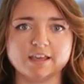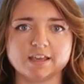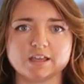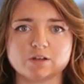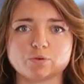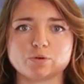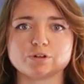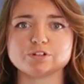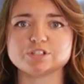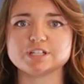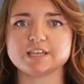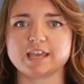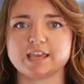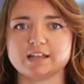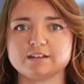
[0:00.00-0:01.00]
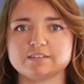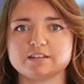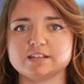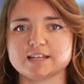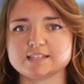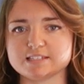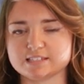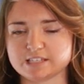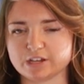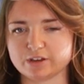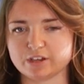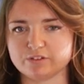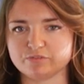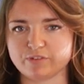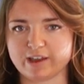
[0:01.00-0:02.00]
in order to gain the
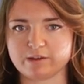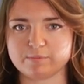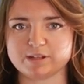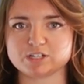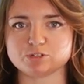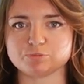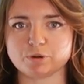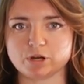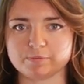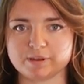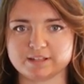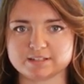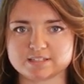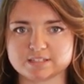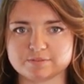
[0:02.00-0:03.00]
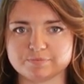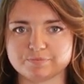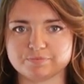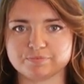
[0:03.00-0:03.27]
necessary environmental permits.